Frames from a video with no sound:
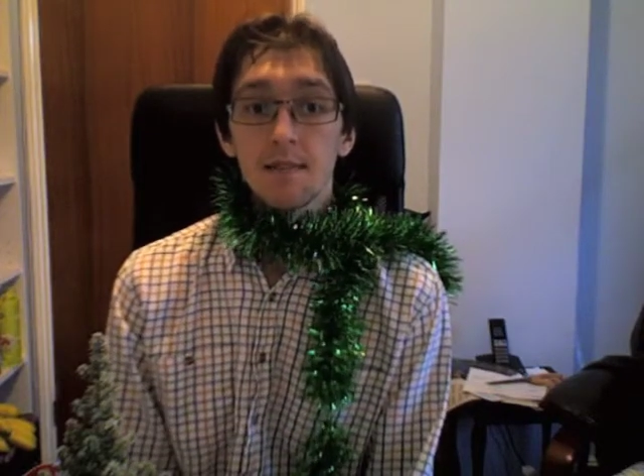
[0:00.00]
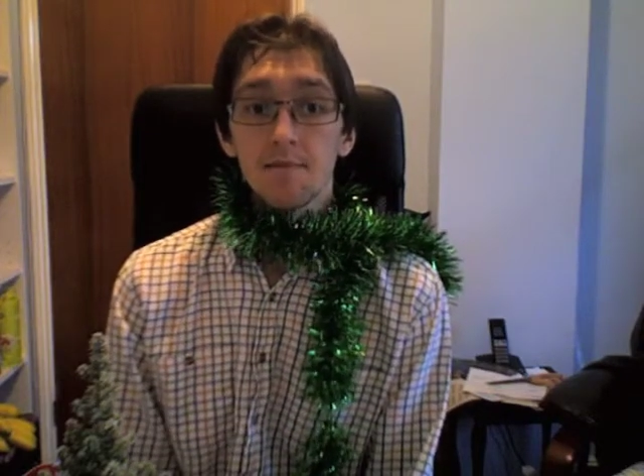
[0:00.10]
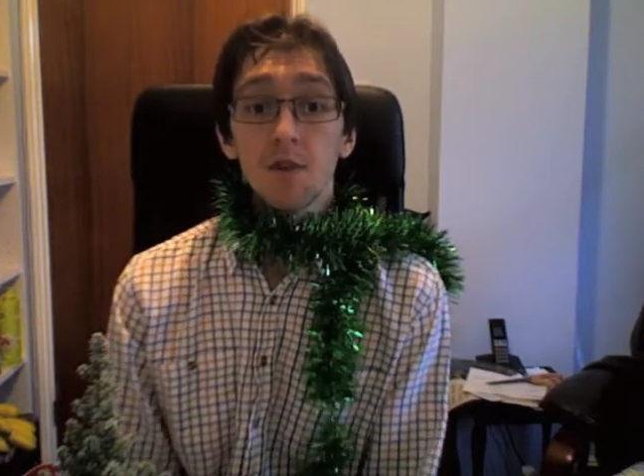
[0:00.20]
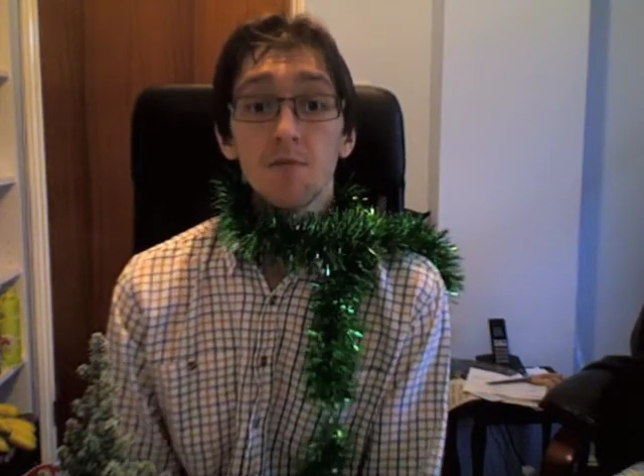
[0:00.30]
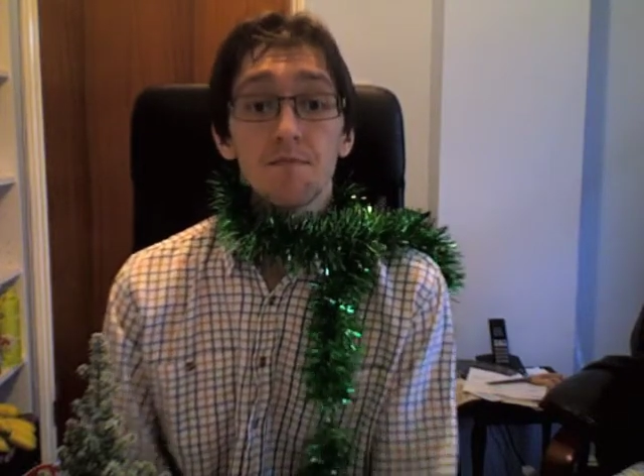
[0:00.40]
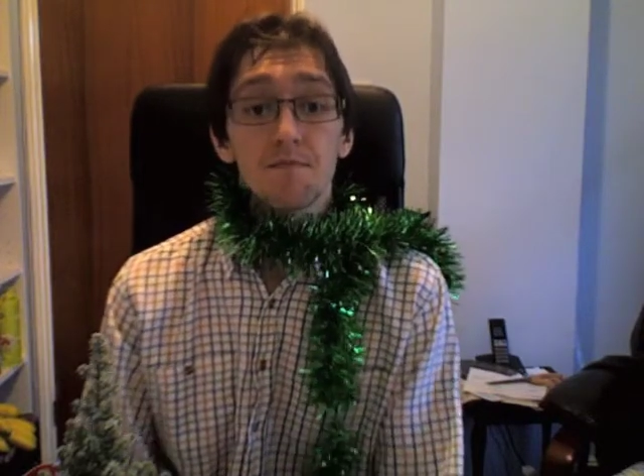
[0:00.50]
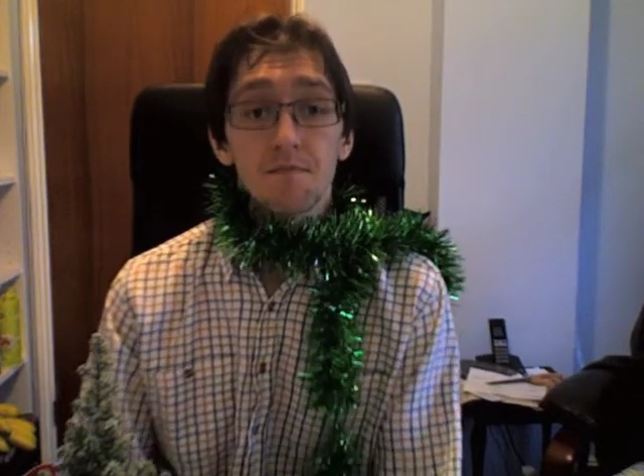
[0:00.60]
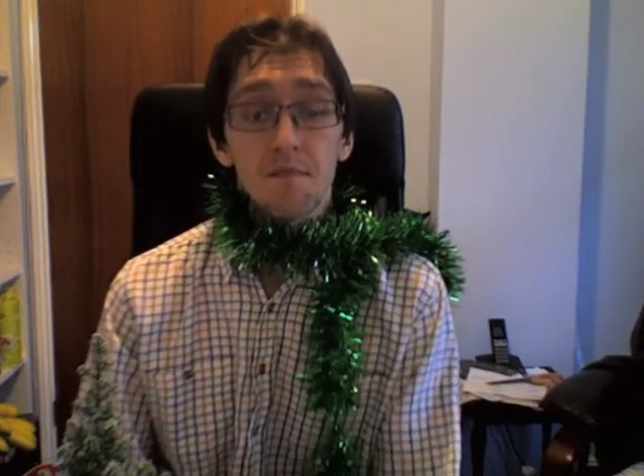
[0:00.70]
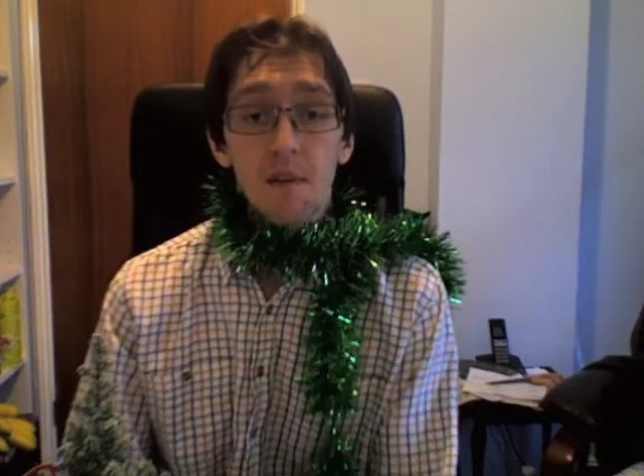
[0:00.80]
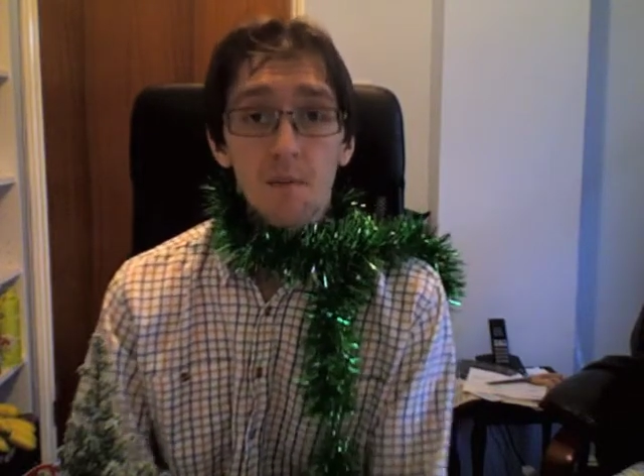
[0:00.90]
So
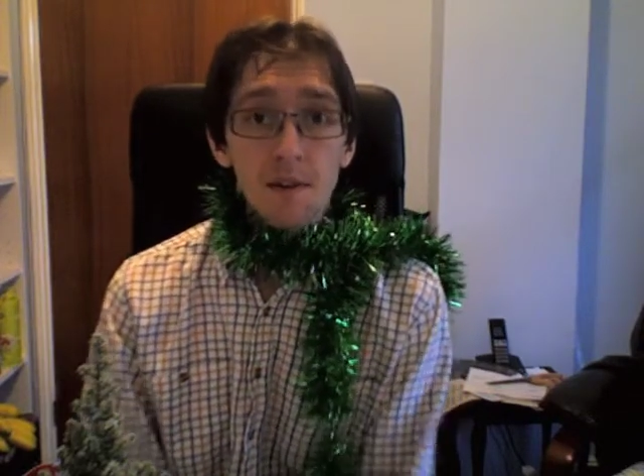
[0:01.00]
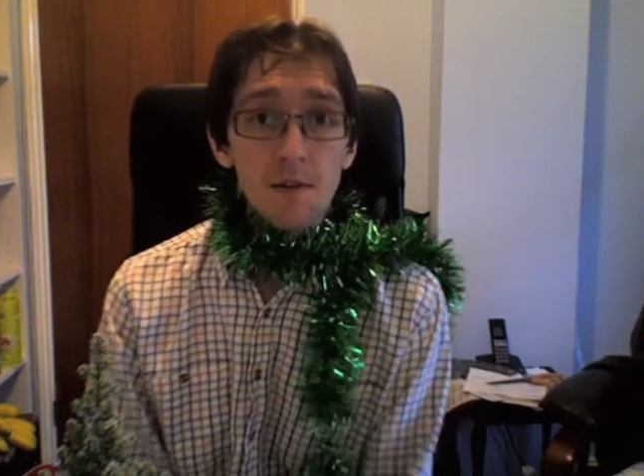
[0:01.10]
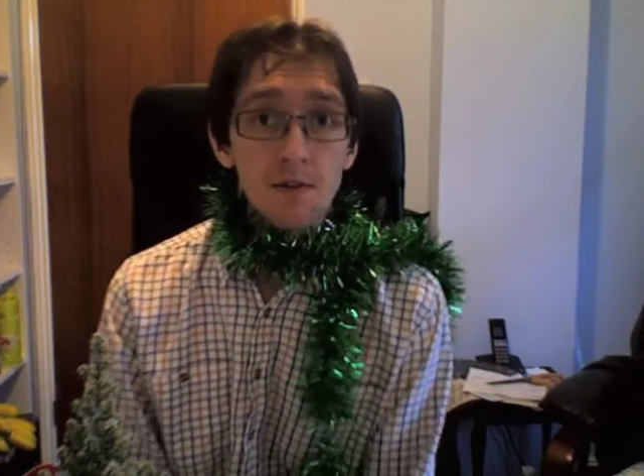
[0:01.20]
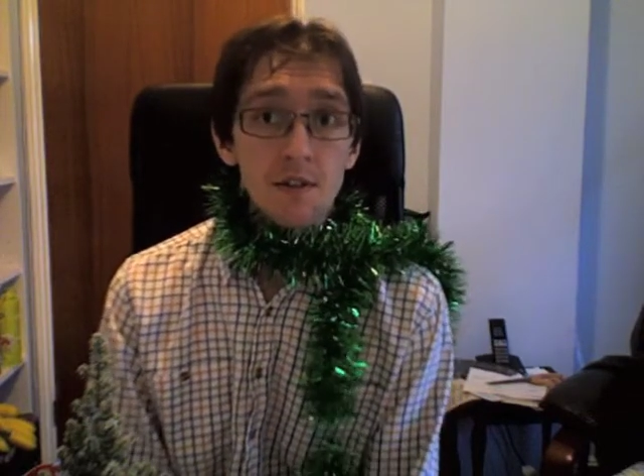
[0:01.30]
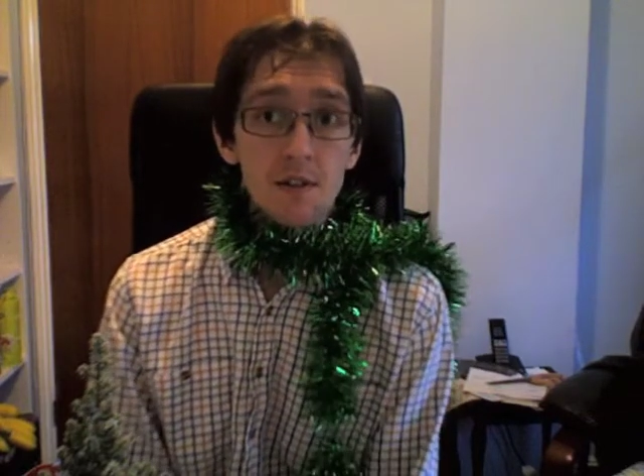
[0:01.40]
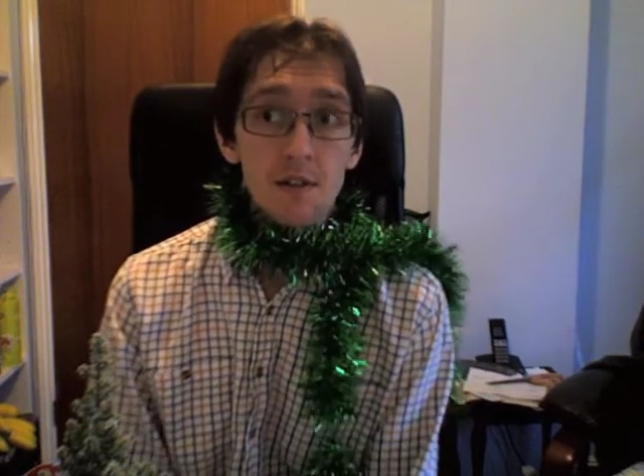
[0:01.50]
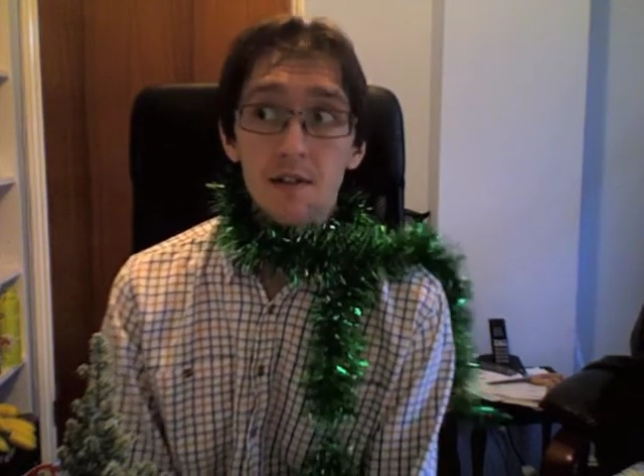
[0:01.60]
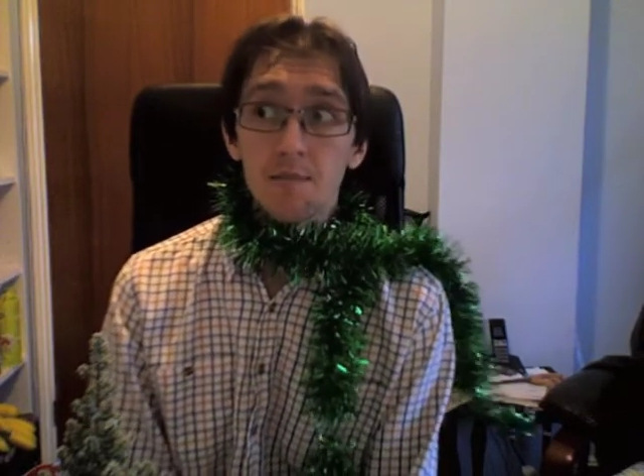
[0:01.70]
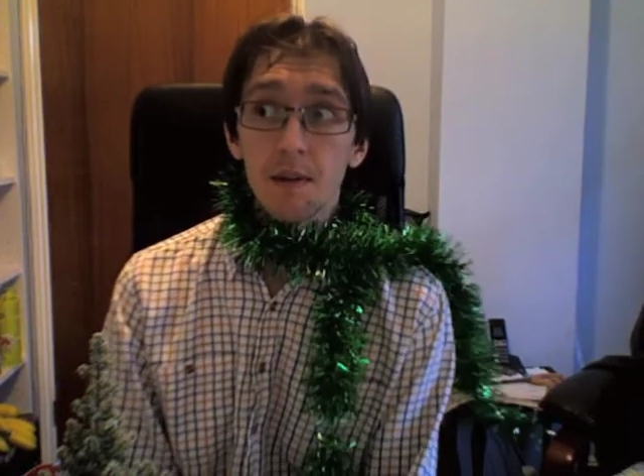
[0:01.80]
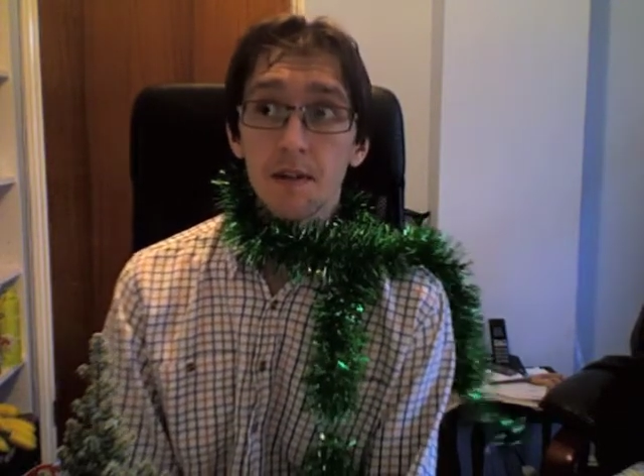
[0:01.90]
whether you decide
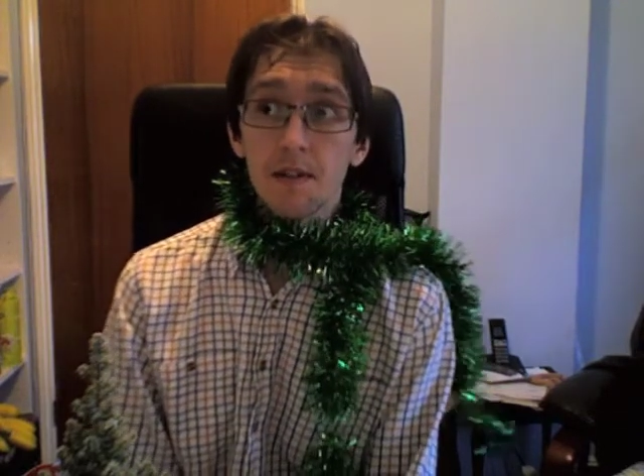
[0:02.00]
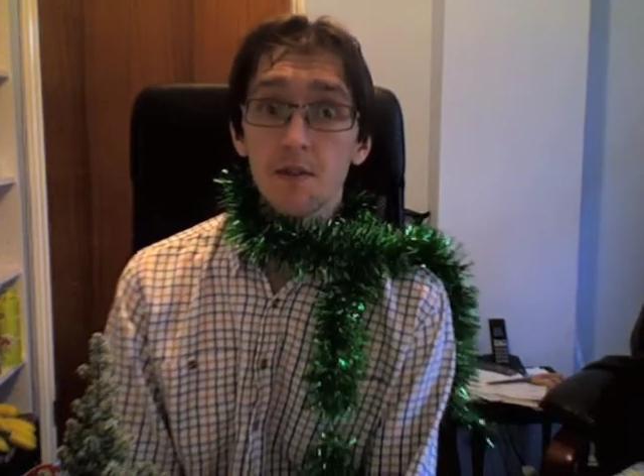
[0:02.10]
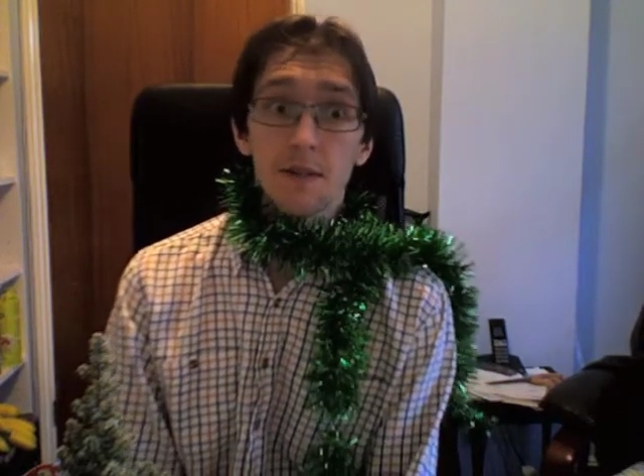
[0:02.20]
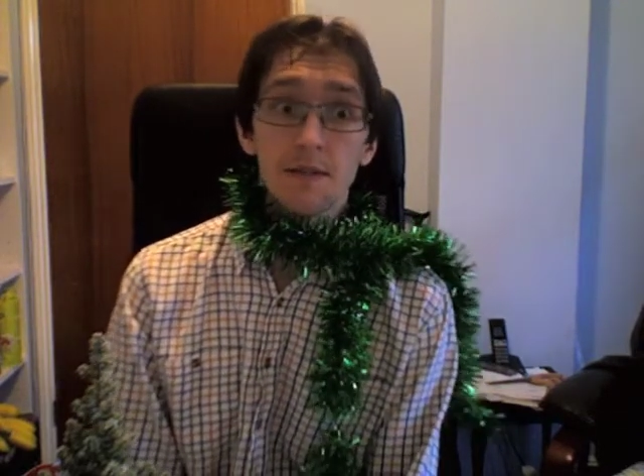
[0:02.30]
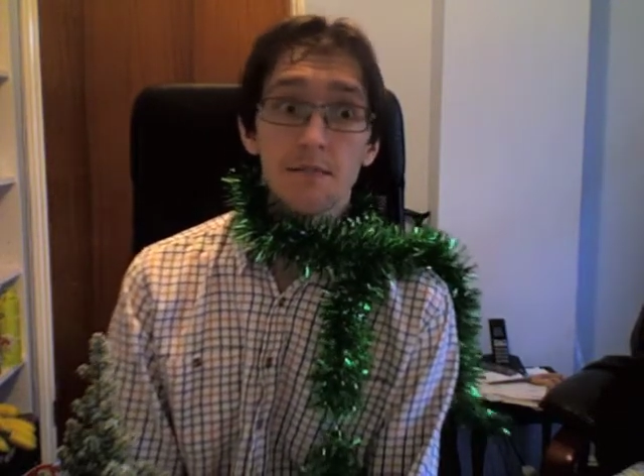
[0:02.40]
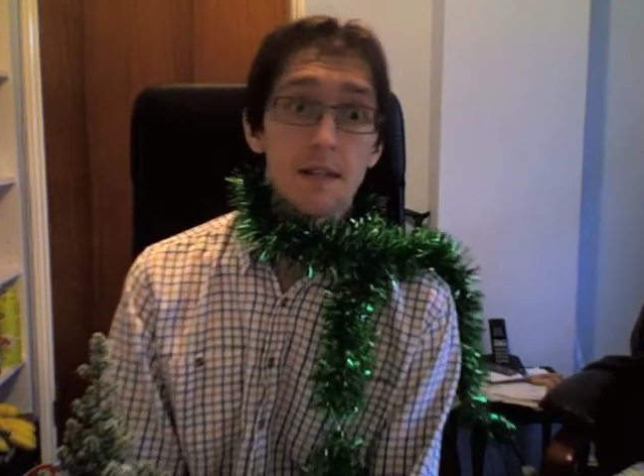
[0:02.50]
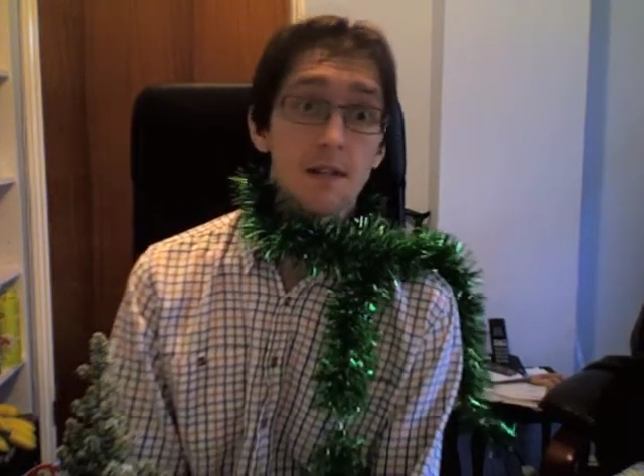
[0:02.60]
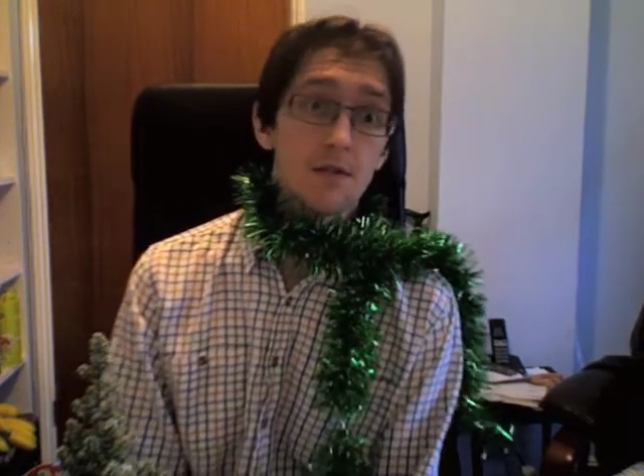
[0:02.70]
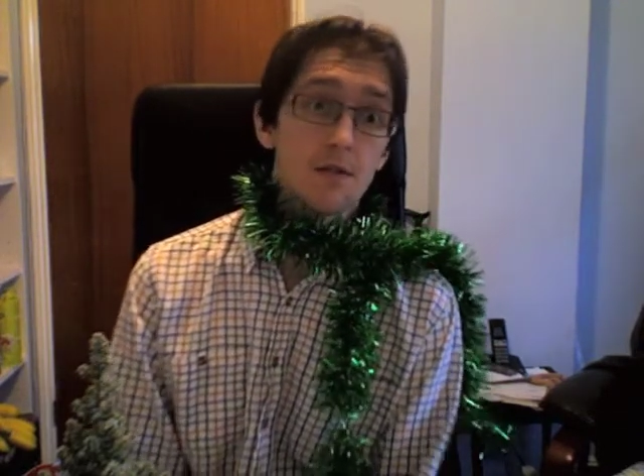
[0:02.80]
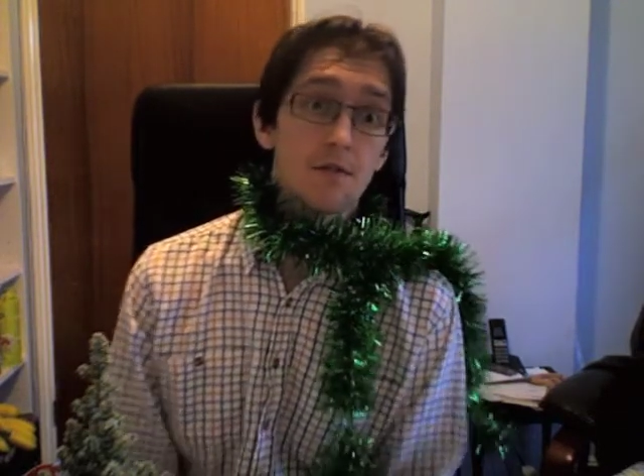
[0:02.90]
to spend it doing
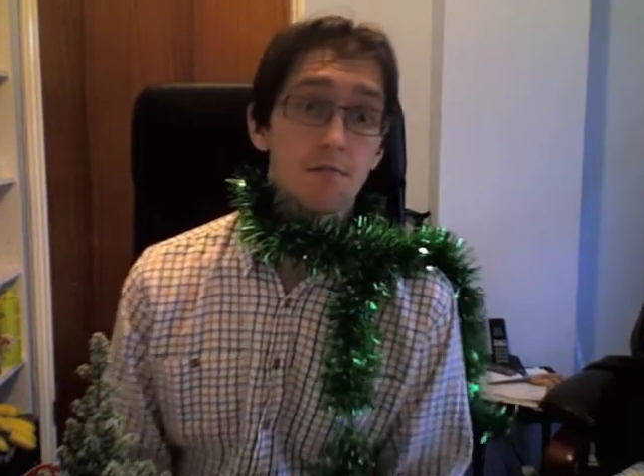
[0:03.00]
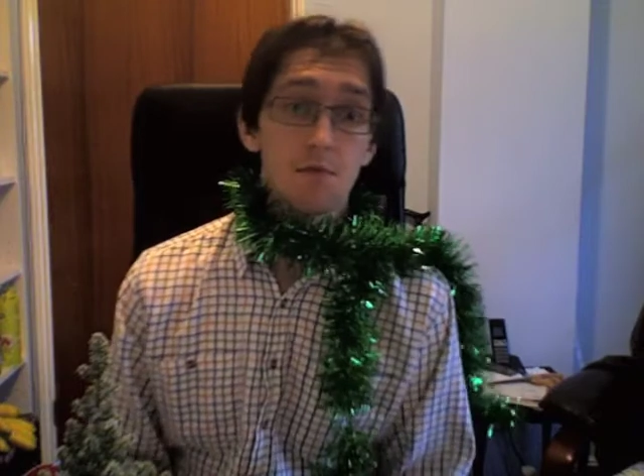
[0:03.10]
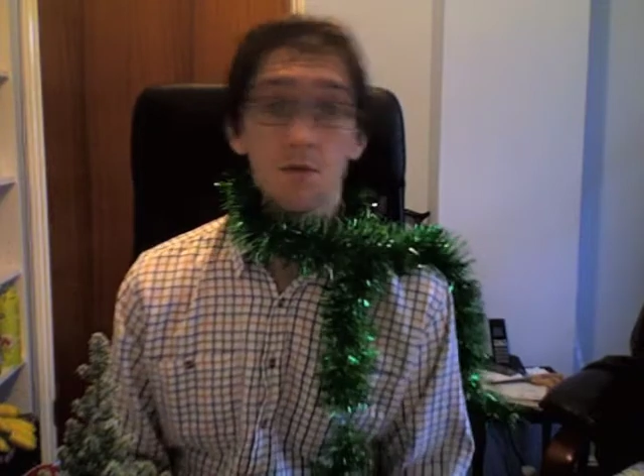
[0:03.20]
things that